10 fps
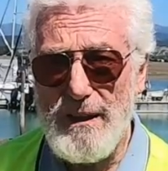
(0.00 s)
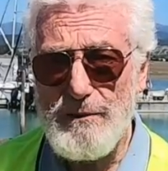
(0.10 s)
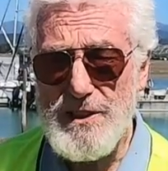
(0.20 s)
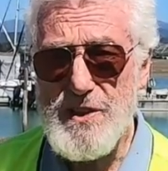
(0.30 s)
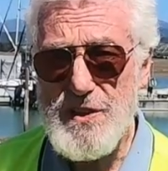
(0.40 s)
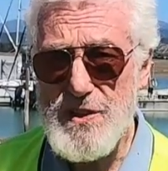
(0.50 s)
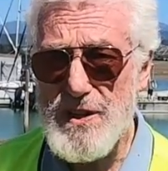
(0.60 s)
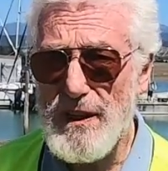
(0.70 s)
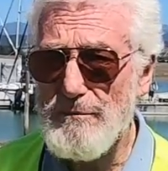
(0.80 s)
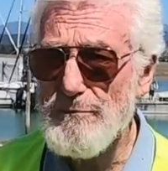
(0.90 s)
which is
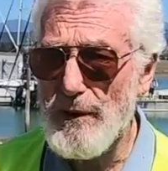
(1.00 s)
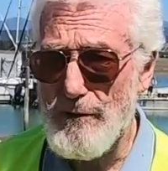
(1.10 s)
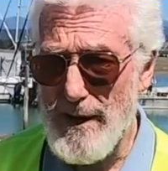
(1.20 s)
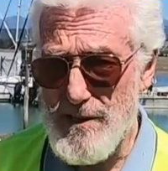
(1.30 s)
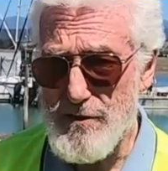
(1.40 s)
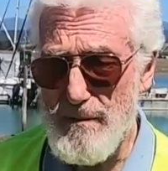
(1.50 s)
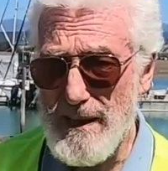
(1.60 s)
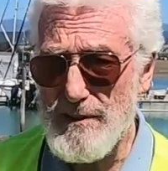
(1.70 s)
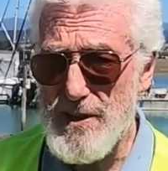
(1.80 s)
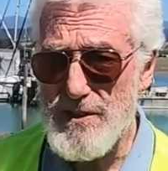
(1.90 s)
a range of
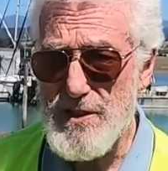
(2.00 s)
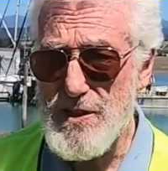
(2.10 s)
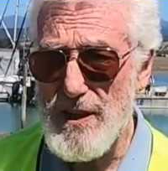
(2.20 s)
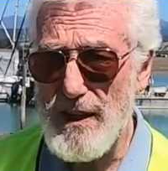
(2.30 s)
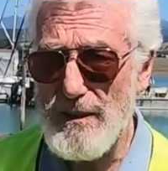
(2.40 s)
mountains